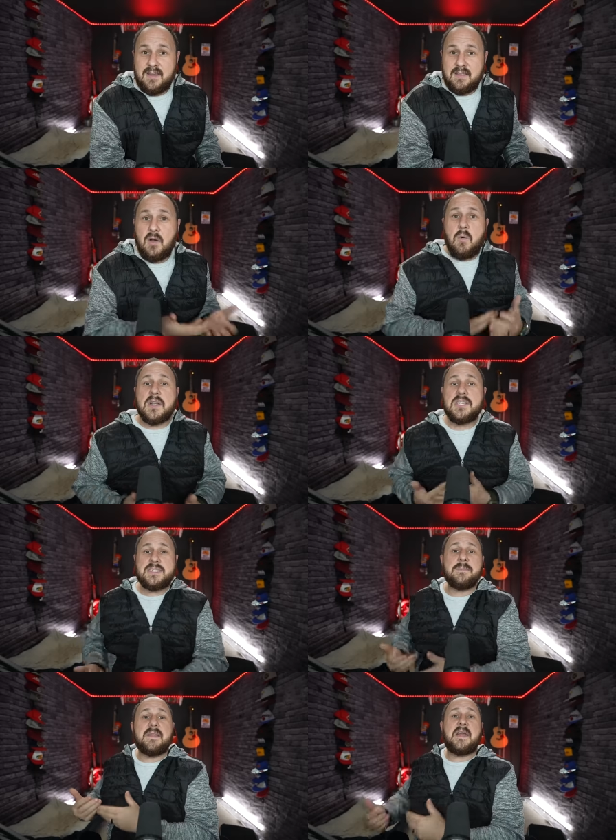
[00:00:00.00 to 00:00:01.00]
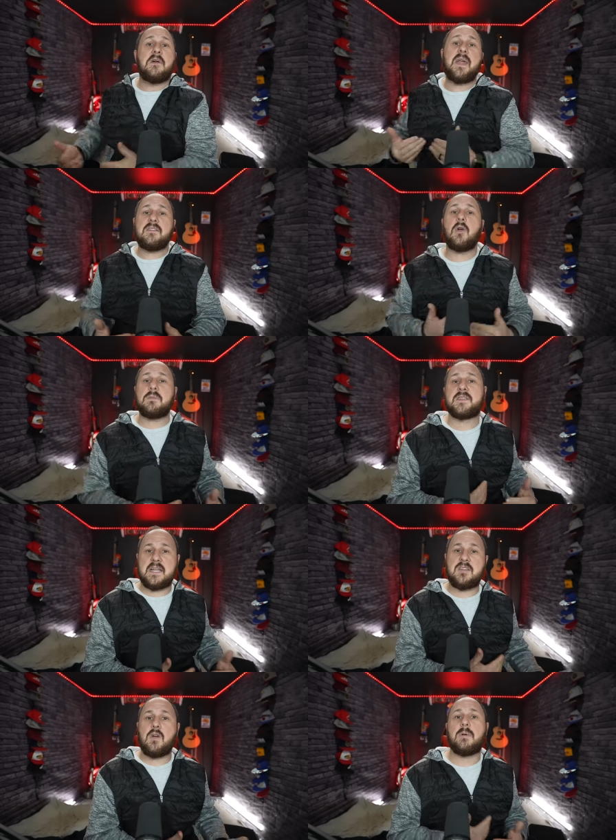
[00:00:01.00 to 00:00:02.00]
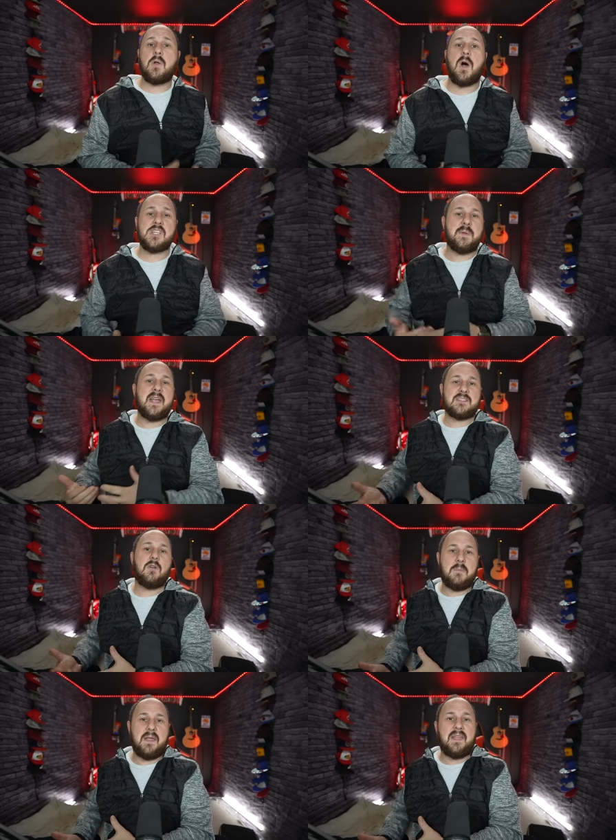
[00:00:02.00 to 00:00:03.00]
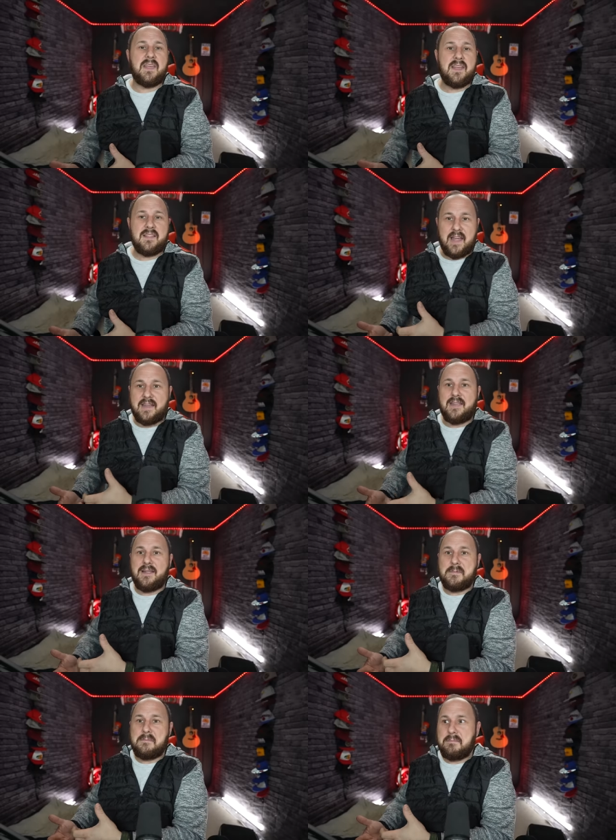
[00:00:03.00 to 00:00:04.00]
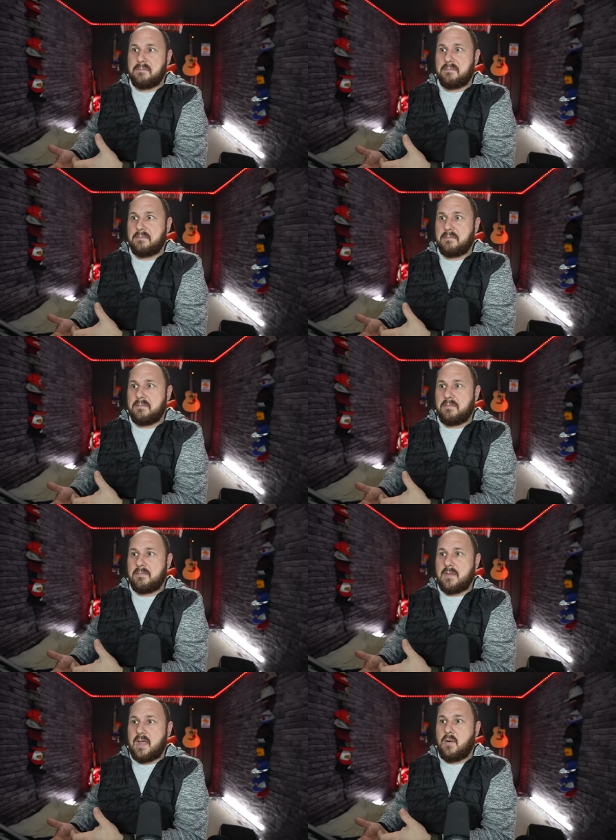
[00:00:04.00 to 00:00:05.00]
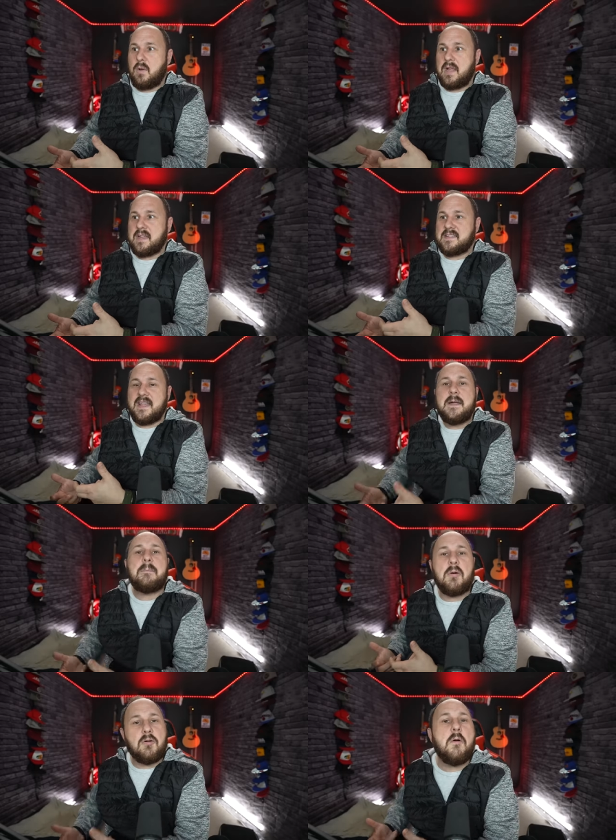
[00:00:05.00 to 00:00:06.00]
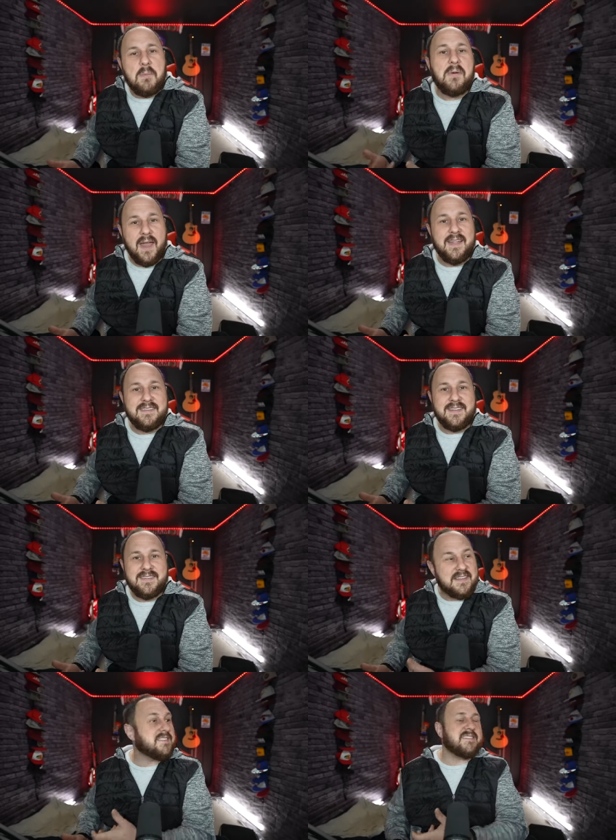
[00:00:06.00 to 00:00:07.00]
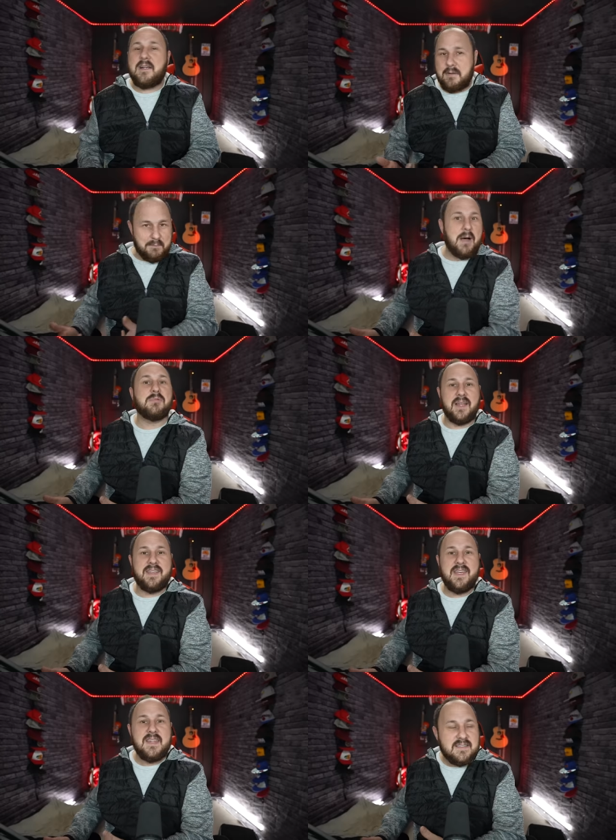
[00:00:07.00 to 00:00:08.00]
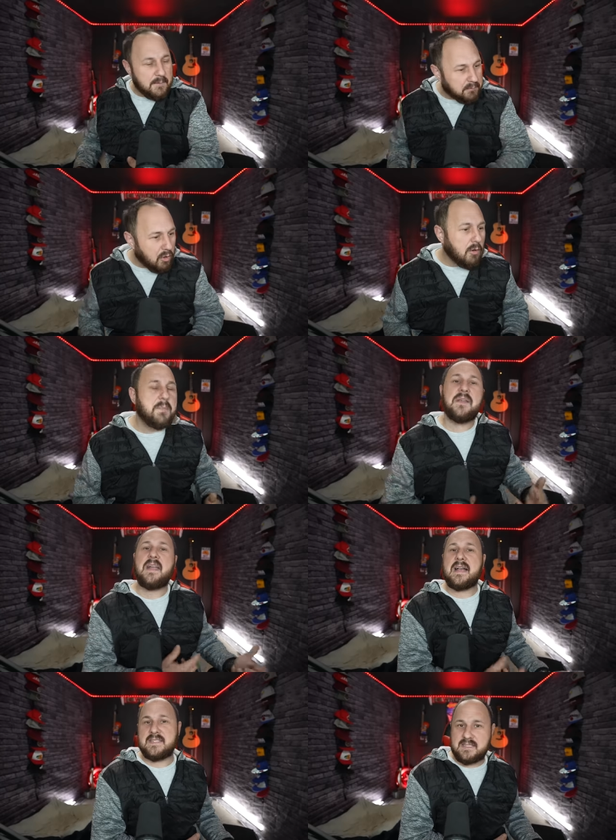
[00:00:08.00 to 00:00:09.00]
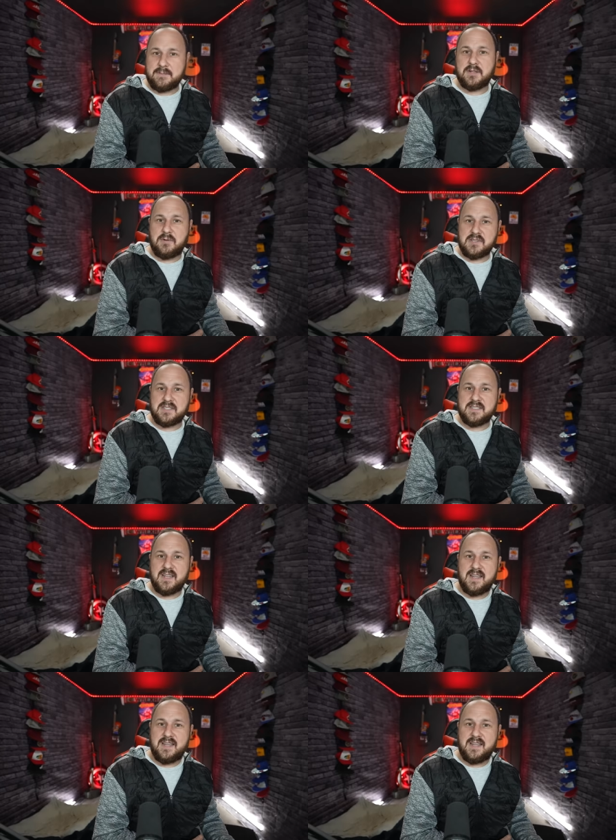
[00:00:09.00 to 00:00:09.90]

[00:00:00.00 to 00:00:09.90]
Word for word: They're watching something they don't get, norm- get to normally watch because it would be like it, it, it's inappropriate to stare in public. It's inappropriate to ask these types of questions